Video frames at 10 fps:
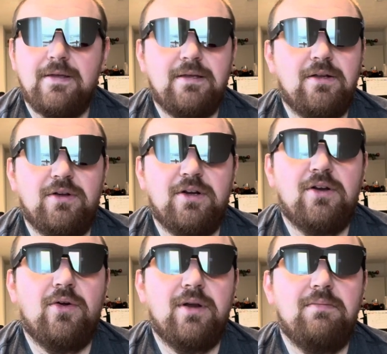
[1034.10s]
You're
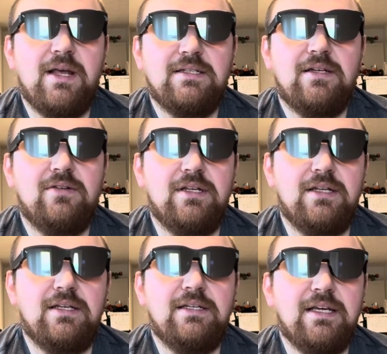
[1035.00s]
going to basically
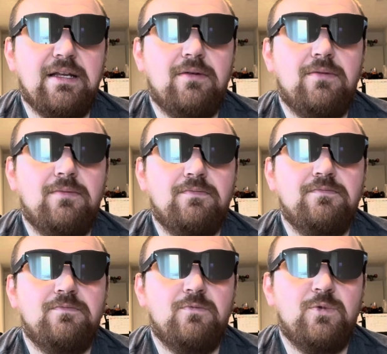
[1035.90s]
get
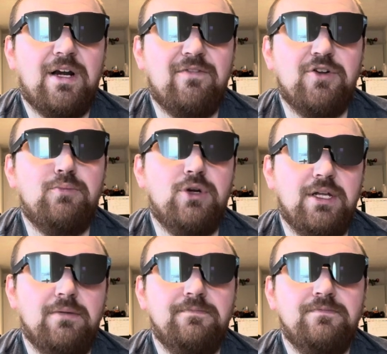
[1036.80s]
whatever you put in,